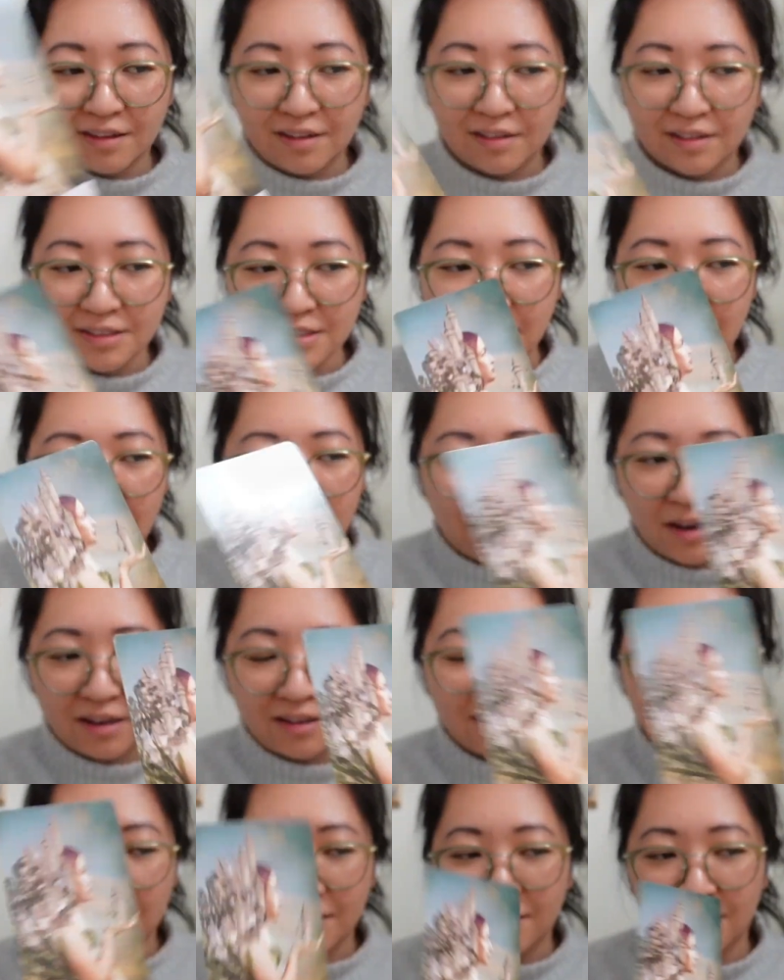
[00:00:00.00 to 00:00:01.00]
and it's
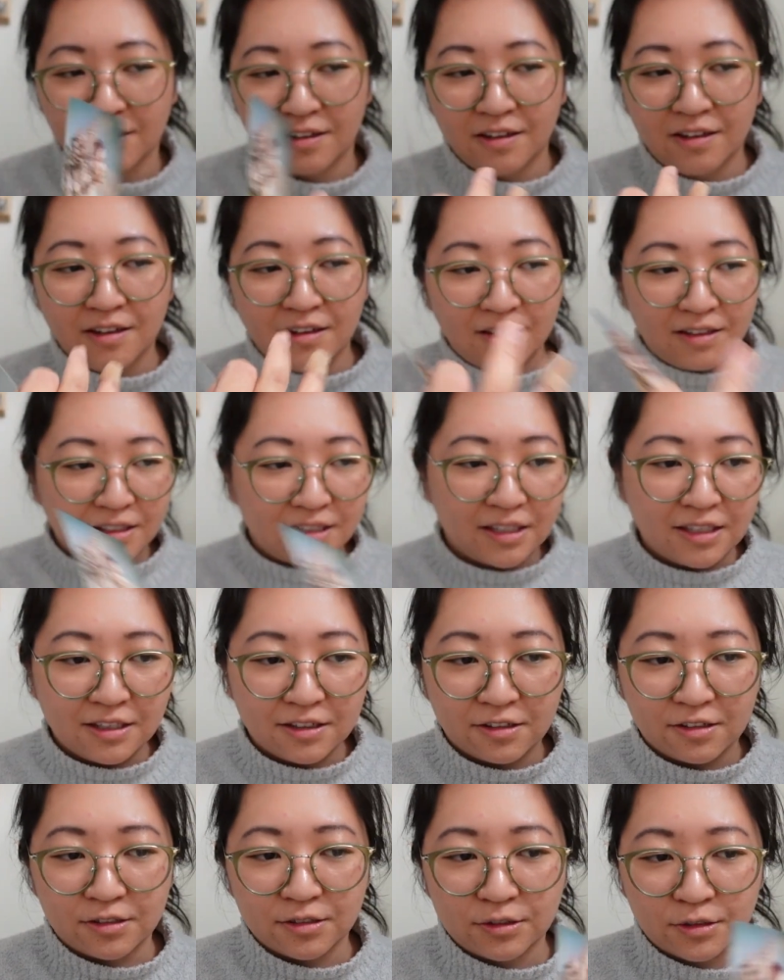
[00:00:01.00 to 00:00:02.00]
kind and it
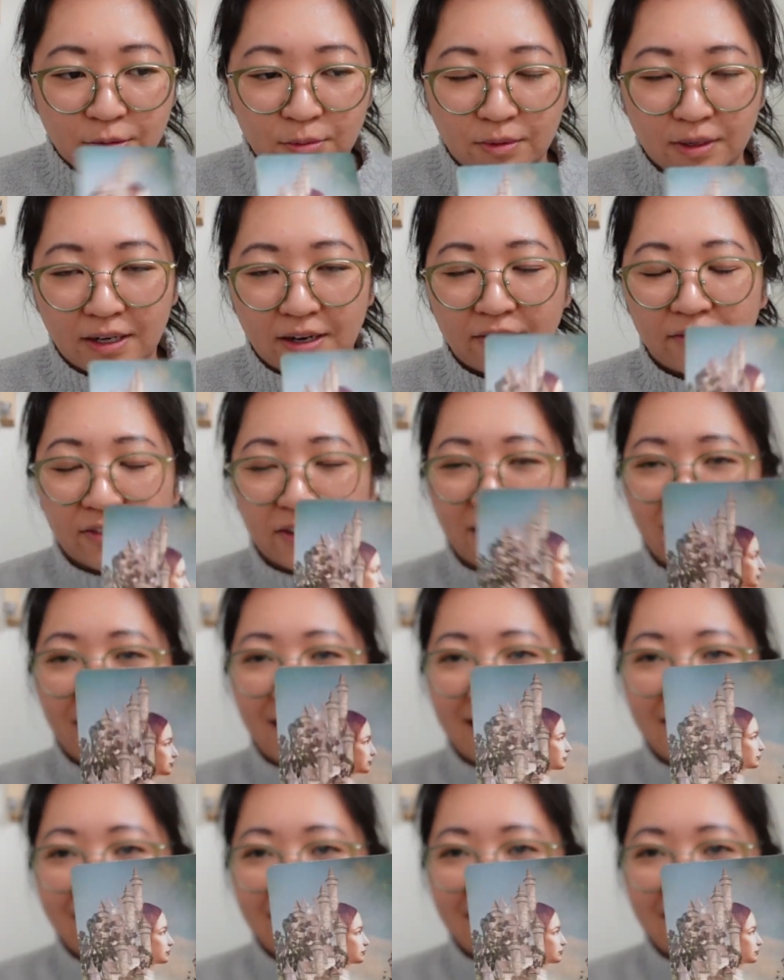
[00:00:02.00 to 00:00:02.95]
heals or whatever. And